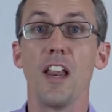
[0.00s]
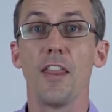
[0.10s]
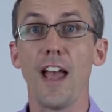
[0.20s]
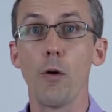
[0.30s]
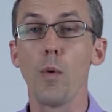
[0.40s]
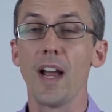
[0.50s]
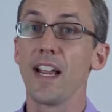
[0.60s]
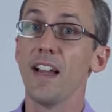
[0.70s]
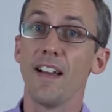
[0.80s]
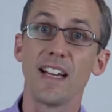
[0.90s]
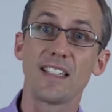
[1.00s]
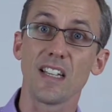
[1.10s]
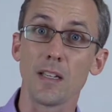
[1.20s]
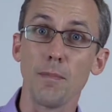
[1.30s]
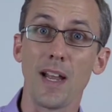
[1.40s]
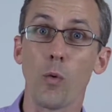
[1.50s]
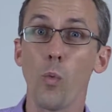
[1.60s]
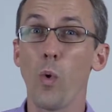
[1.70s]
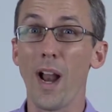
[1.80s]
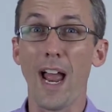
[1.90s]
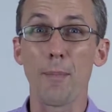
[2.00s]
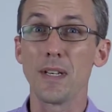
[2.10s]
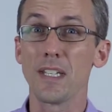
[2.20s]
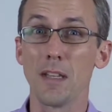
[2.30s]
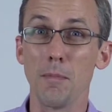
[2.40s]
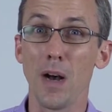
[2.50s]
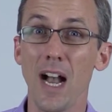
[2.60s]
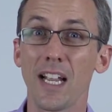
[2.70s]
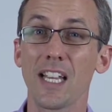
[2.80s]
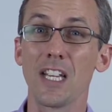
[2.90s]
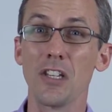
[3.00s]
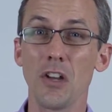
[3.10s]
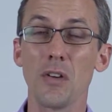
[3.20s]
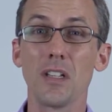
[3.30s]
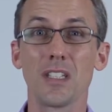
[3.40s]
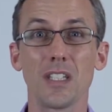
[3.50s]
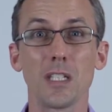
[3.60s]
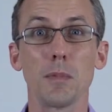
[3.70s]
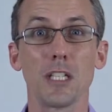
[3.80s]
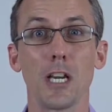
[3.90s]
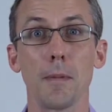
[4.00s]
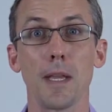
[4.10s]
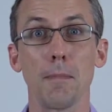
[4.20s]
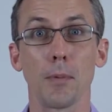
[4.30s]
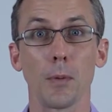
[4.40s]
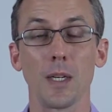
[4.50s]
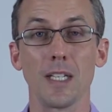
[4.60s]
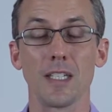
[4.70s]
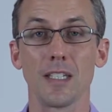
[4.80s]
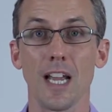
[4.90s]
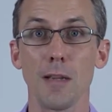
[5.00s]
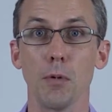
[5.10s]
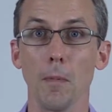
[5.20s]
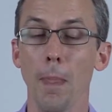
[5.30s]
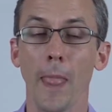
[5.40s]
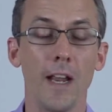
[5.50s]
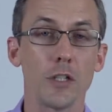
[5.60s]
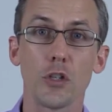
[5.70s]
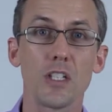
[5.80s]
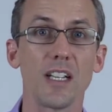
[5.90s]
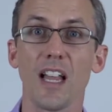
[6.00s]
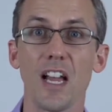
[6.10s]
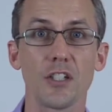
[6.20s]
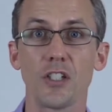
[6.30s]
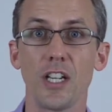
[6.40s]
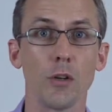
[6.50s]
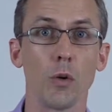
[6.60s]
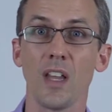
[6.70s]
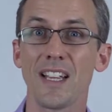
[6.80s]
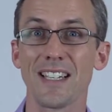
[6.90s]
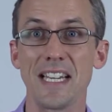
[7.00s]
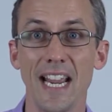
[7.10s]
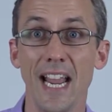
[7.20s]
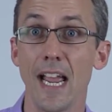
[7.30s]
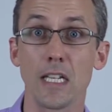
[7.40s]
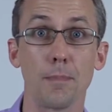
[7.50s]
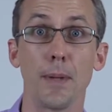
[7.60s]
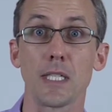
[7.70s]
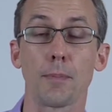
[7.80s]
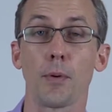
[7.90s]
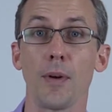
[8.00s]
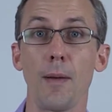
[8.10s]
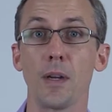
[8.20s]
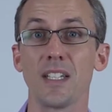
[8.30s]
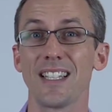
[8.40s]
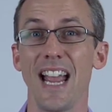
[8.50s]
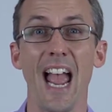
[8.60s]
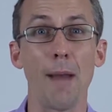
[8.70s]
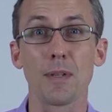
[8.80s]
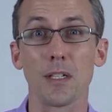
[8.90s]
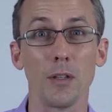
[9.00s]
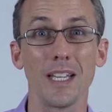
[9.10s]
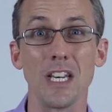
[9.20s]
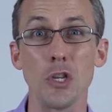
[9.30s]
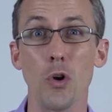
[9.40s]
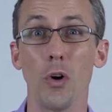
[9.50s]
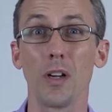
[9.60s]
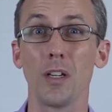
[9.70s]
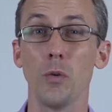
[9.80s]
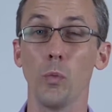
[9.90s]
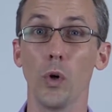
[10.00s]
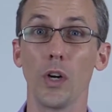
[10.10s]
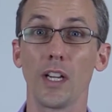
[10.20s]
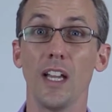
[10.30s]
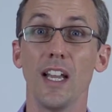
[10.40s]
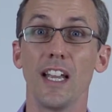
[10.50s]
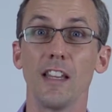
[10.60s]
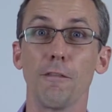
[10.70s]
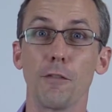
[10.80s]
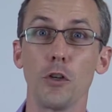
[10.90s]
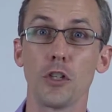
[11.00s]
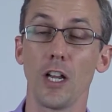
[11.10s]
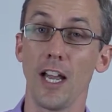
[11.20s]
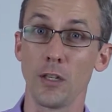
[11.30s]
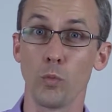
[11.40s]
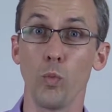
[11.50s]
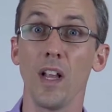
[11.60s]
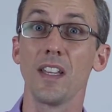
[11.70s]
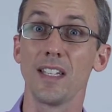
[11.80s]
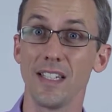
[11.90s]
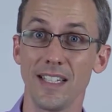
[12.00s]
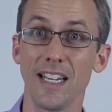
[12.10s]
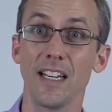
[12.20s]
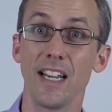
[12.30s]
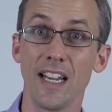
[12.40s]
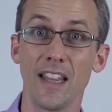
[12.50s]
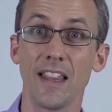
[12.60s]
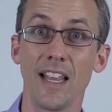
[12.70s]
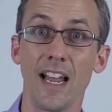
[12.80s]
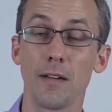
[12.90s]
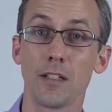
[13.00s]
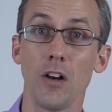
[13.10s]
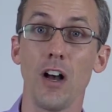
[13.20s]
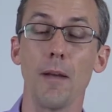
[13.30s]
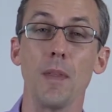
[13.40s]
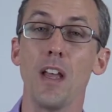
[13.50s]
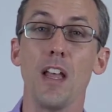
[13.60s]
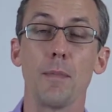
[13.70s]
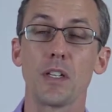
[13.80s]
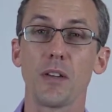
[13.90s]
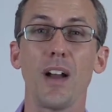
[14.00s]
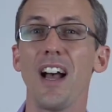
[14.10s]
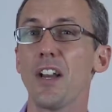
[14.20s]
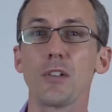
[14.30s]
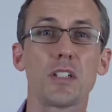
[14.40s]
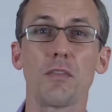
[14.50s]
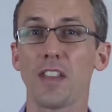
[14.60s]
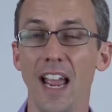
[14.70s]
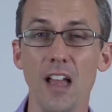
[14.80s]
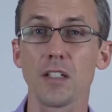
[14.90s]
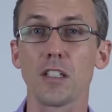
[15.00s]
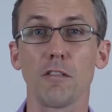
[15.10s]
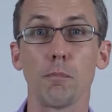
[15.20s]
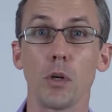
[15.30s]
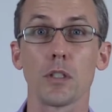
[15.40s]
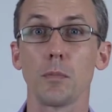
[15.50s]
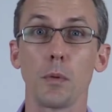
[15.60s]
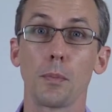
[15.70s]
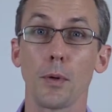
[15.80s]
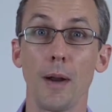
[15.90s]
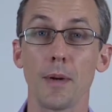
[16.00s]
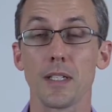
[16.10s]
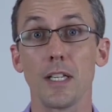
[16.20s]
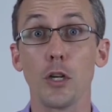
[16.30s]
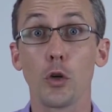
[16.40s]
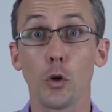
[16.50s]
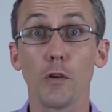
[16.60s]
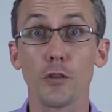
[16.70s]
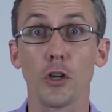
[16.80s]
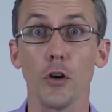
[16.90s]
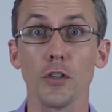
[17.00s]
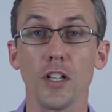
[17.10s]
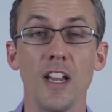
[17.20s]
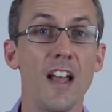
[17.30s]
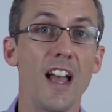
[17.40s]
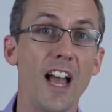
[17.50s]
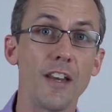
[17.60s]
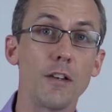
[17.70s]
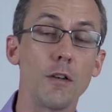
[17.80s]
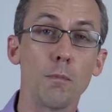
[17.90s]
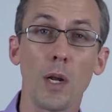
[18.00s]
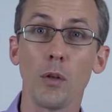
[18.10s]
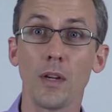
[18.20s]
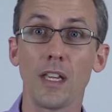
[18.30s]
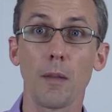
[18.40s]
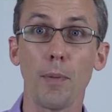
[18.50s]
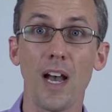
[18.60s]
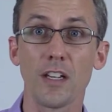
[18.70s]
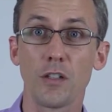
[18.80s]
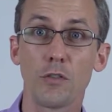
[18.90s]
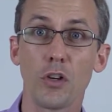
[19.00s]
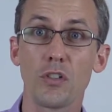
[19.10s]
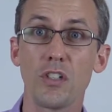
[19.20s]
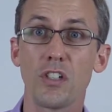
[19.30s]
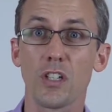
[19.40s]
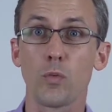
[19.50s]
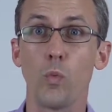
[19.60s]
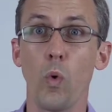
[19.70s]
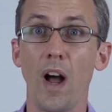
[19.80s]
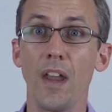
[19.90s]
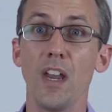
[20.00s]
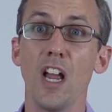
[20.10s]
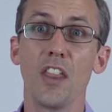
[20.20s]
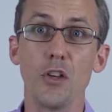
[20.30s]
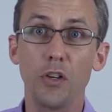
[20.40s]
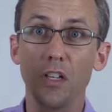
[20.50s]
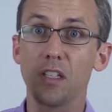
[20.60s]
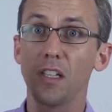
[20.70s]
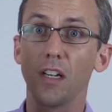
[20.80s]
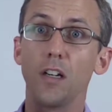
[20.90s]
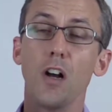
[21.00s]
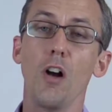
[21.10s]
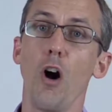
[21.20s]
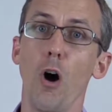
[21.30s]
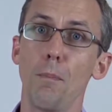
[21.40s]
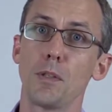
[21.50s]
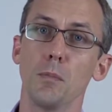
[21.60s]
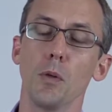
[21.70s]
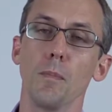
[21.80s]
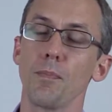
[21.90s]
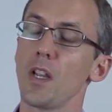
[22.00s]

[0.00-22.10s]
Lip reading: That way, it doesn't matter what happens in the market, you know your system is gonna be pretty stable. Choosing last year or last decade's best parameters is absolutely not gonna work in the future as well as it did in that time. Because there are hundreds of thousands of possible parameters that you could have chosen, and by looking at the past, you've chosen just one that you considered optimal.